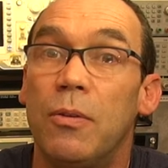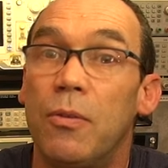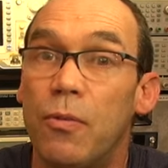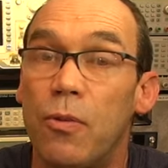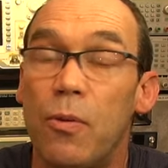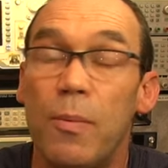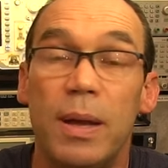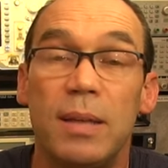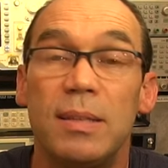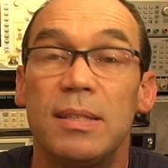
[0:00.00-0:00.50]

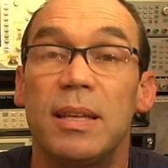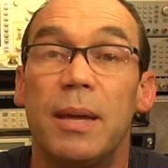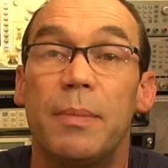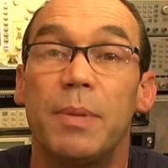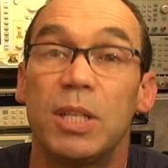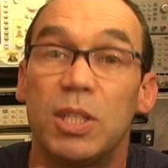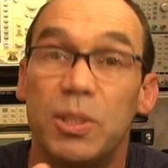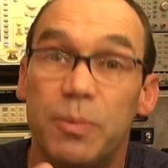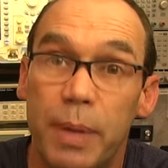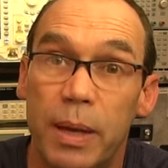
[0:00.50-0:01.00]
from our
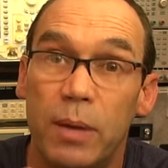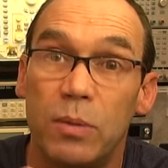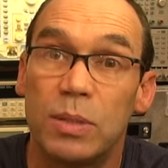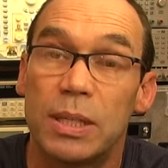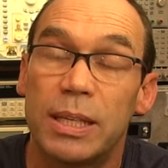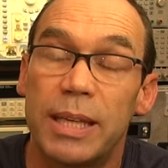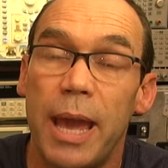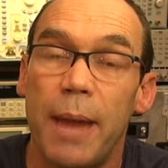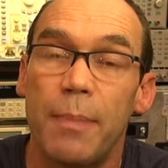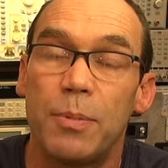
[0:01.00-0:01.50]
subject to be able
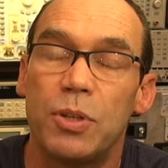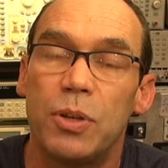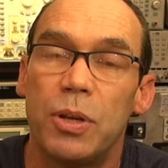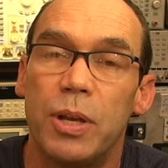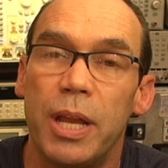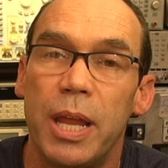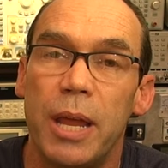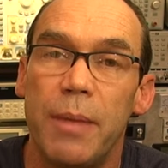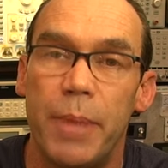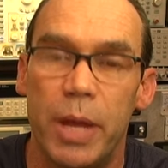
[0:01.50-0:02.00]
to capture
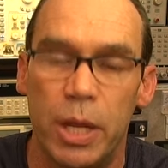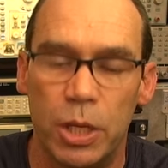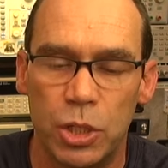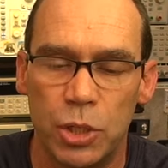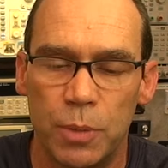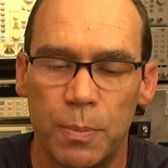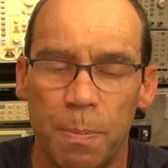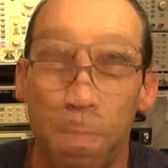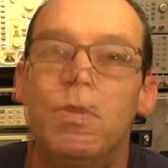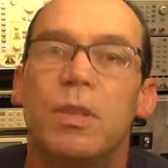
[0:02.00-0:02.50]
an
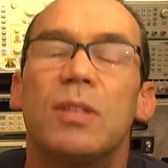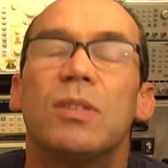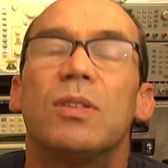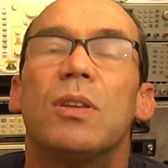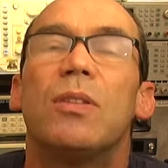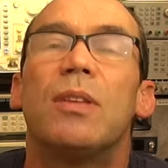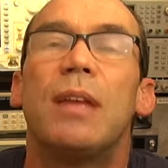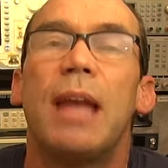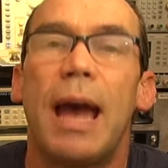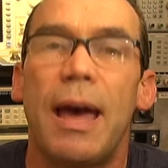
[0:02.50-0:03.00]
image.
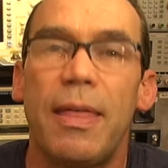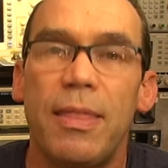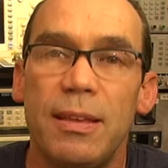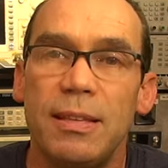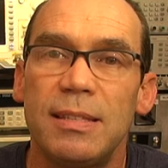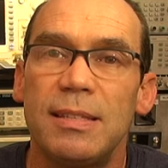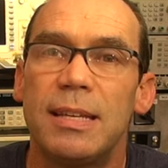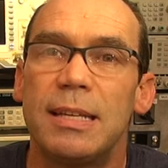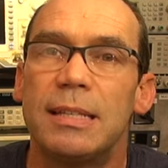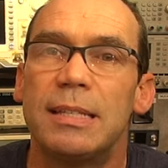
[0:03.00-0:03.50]
So the other
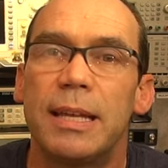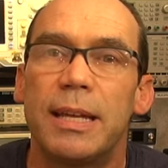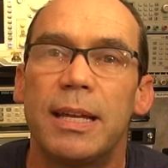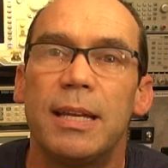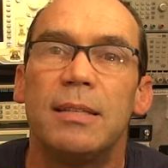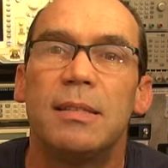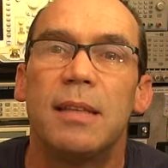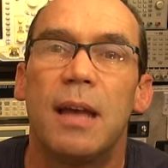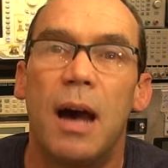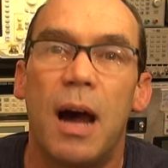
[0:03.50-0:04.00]
setting
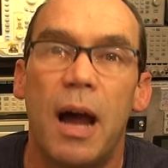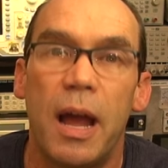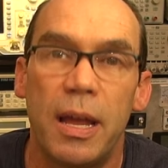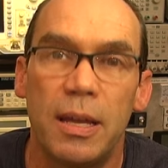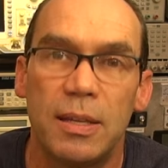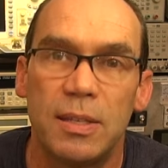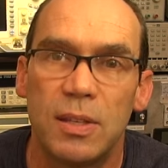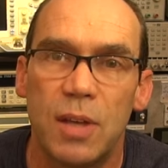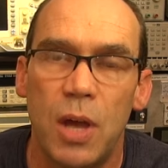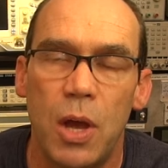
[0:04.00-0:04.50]
is the
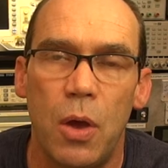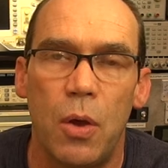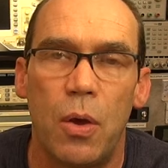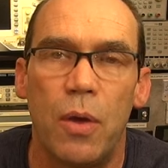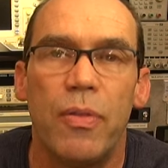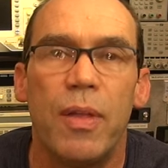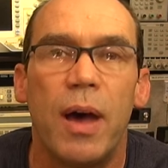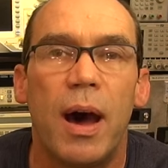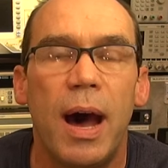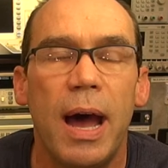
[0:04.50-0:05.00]
ISO,
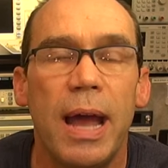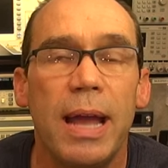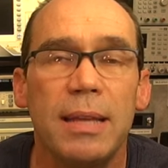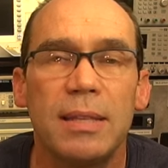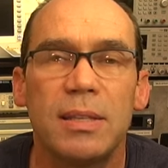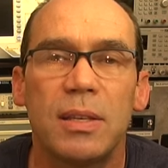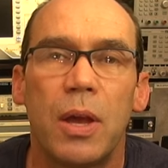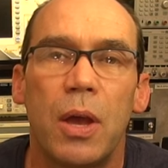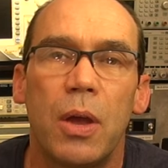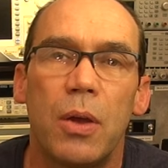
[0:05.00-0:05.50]
and the
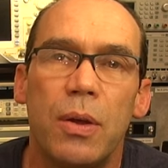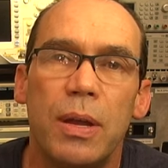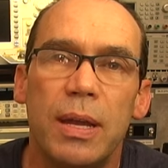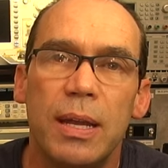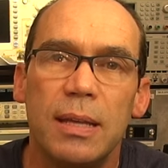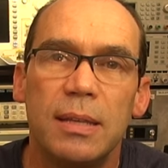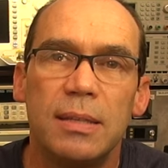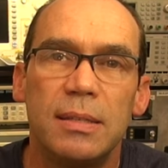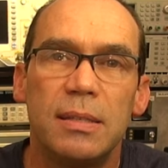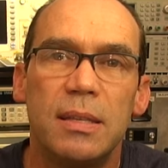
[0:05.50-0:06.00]
ISO
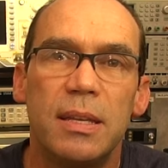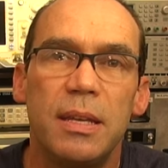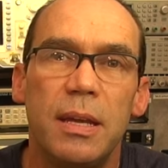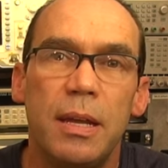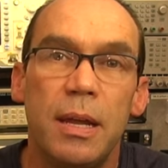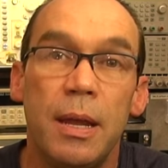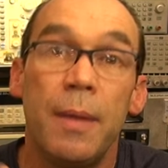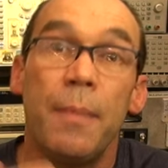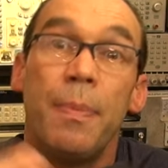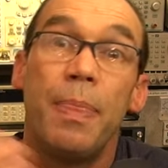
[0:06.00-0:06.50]
is
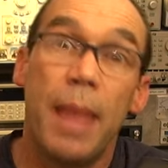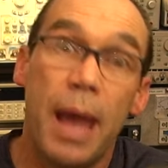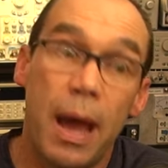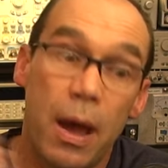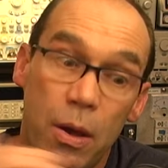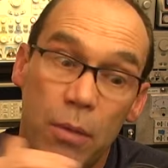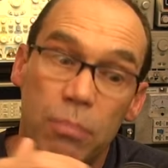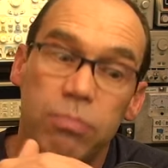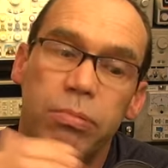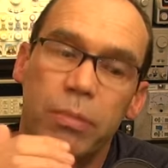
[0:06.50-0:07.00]
the,
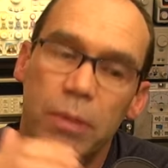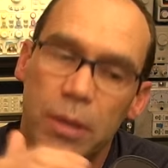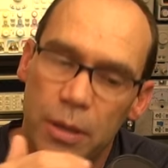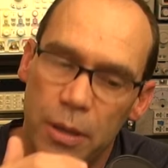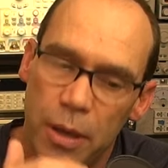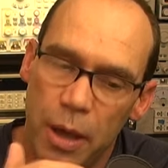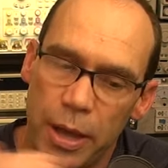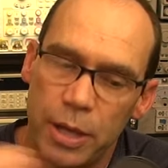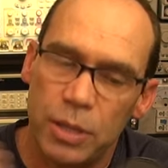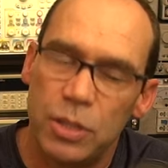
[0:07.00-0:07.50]
now
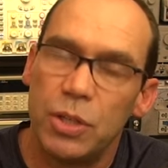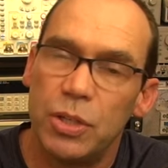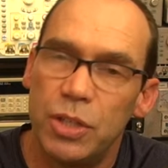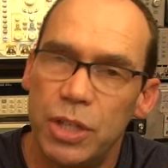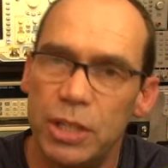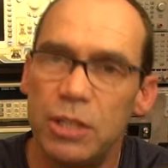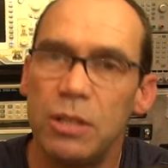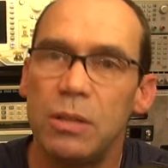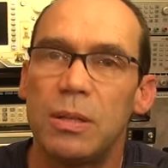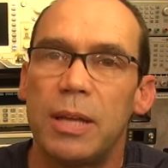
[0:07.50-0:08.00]
going to
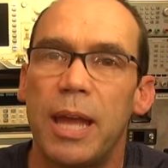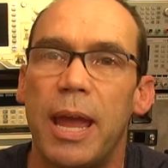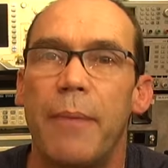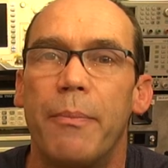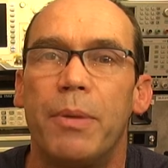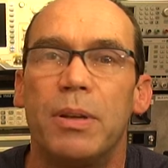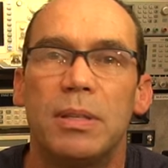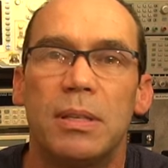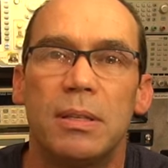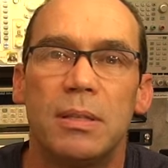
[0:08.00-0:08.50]
digital
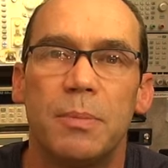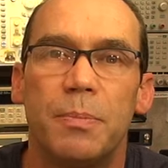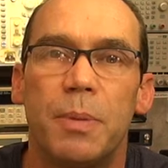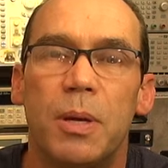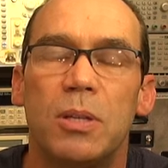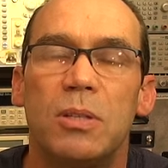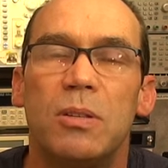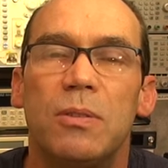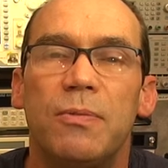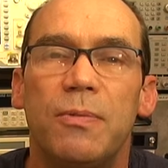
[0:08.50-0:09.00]
cameras as
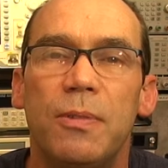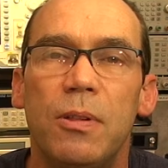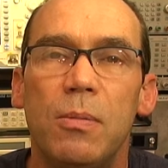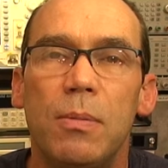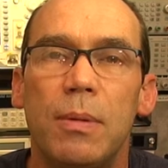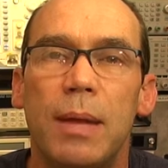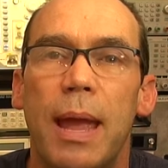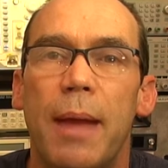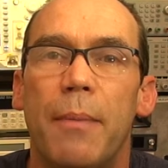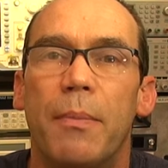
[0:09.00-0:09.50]
opposed to
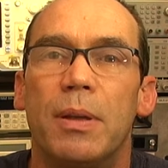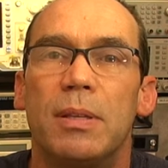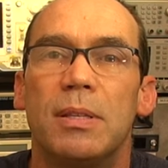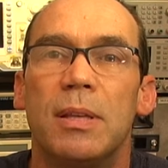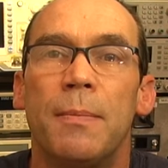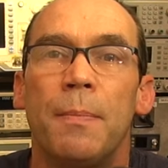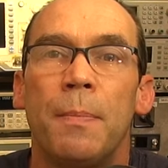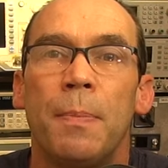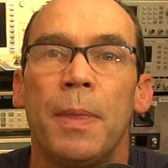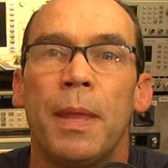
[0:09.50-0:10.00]
film cameras,
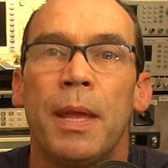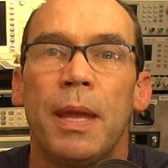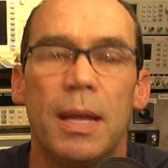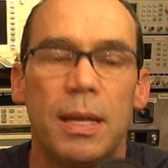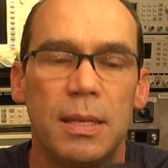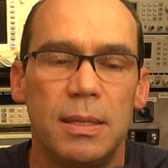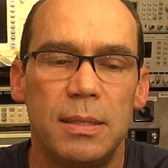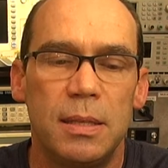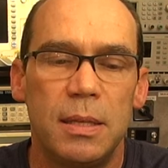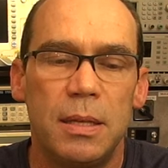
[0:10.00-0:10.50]

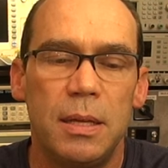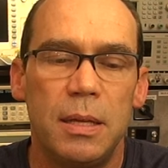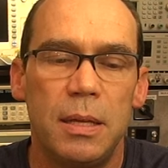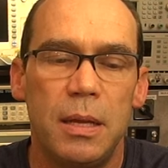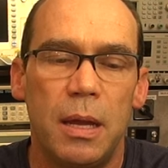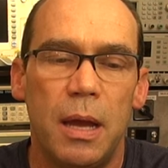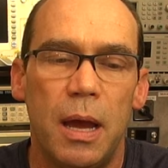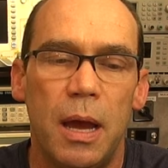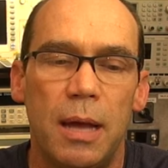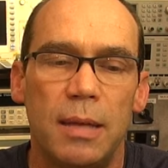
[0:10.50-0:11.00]
is
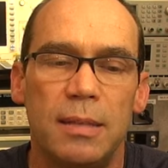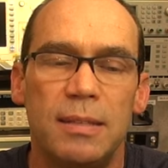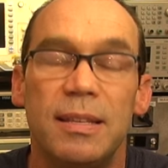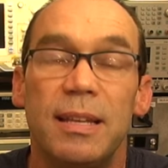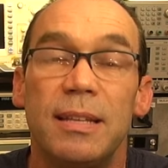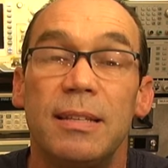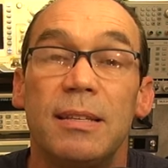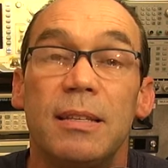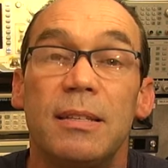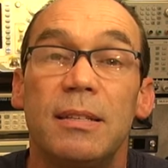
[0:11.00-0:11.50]
the
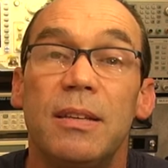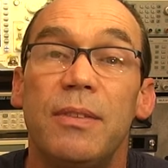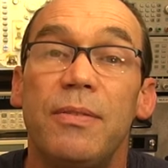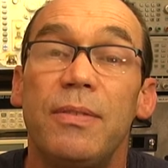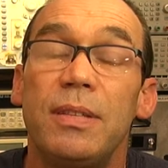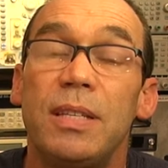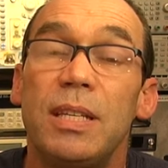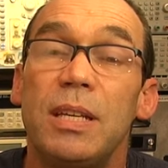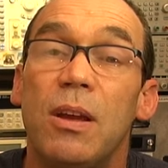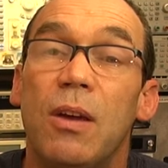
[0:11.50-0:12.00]

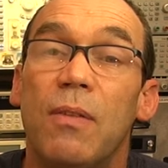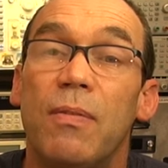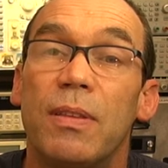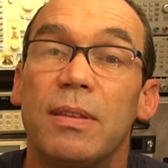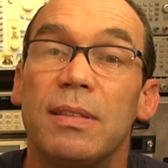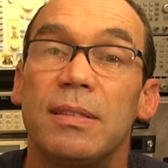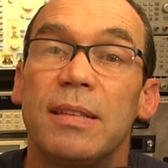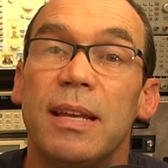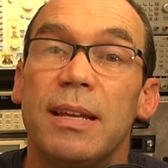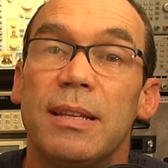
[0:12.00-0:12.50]
sensitivity of the
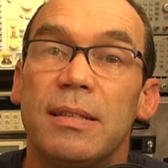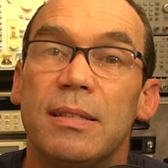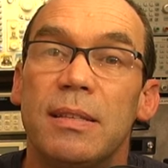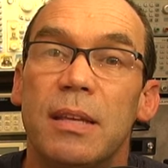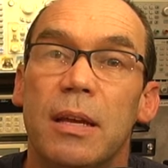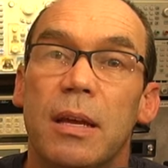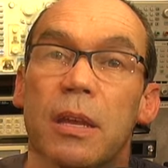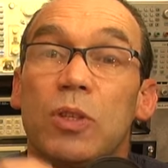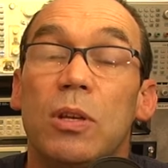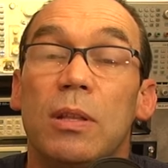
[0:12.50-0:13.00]

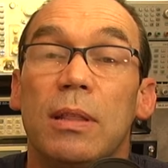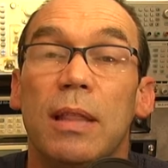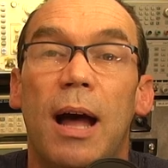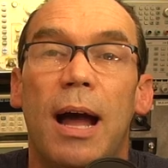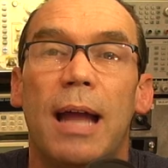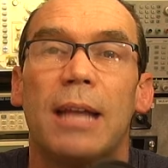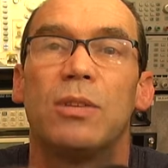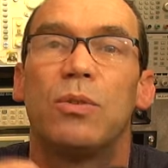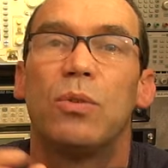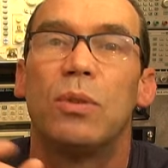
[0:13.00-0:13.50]
sensor to
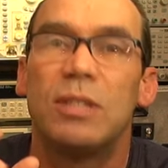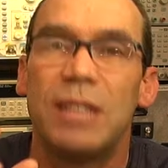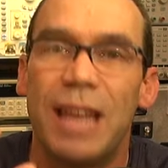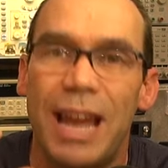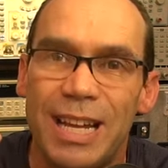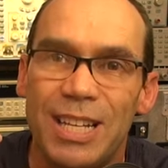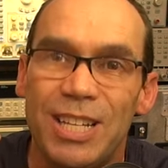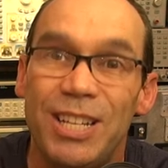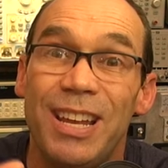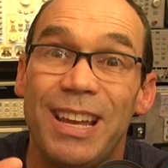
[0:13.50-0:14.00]
light, or it's
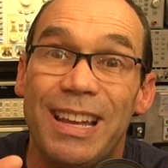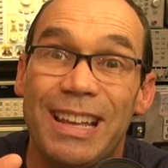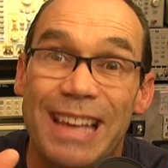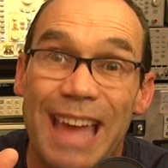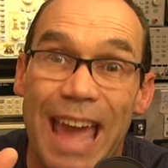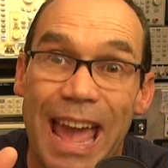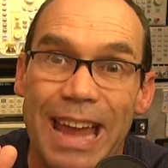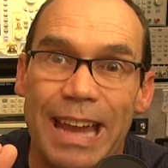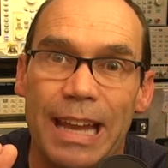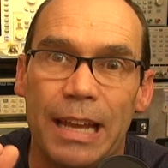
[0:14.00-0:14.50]
actually a
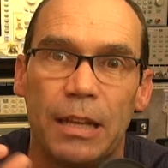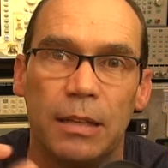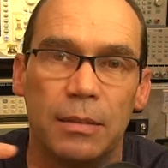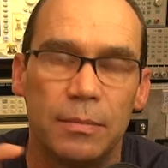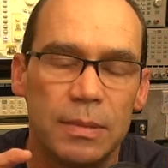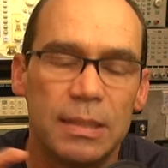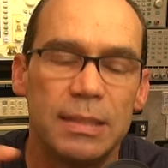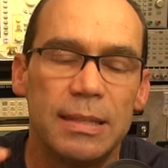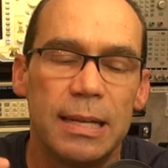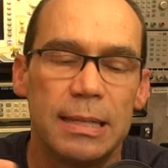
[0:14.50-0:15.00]
gain
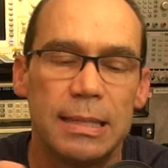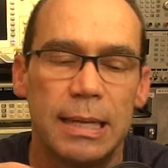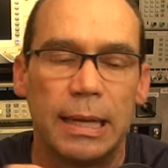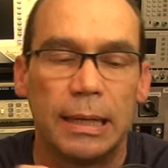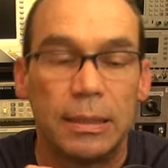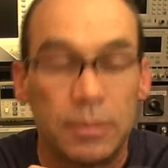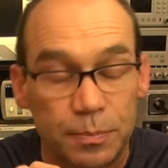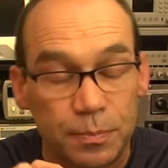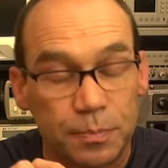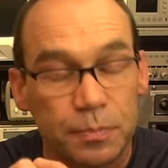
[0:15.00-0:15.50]
setting.